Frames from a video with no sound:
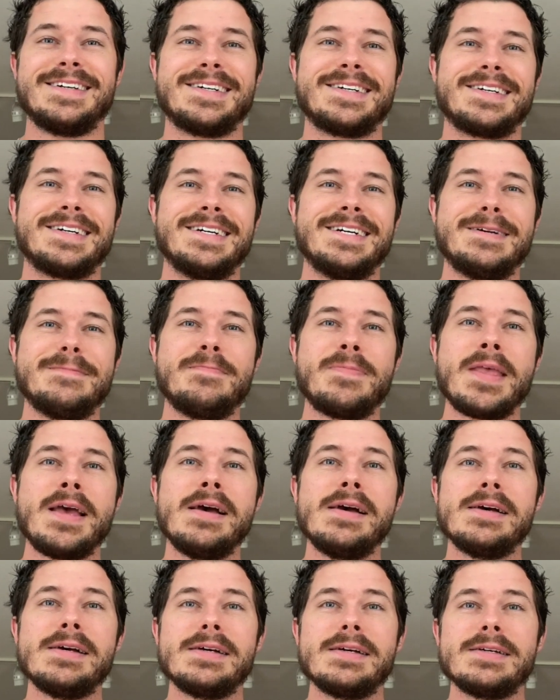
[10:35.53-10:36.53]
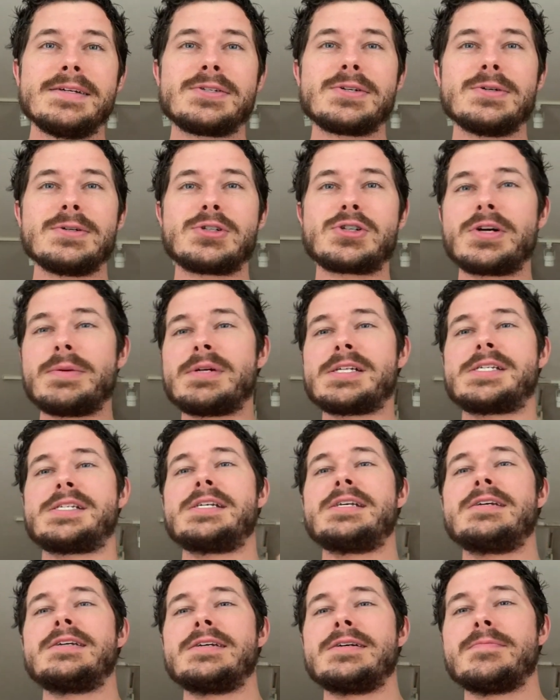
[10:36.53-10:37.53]
All right. So treatment
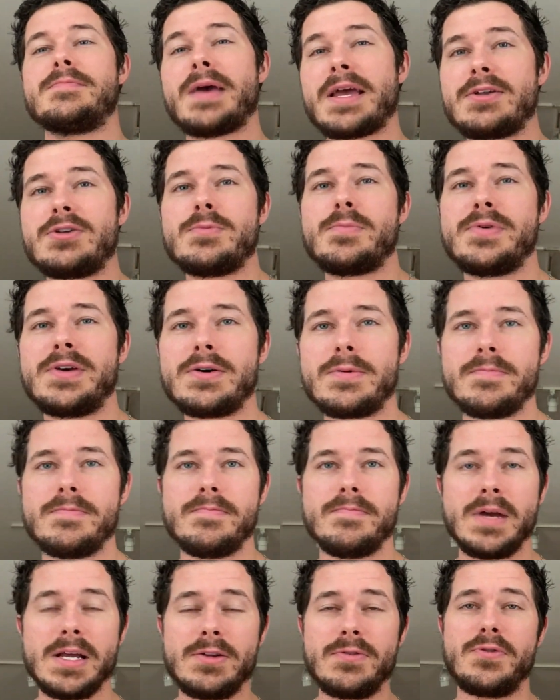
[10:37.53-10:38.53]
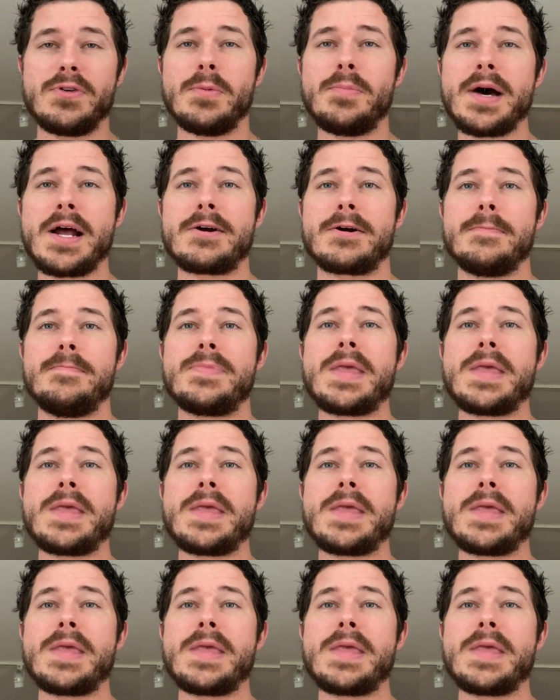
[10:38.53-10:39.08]
C made you feel made you feel better.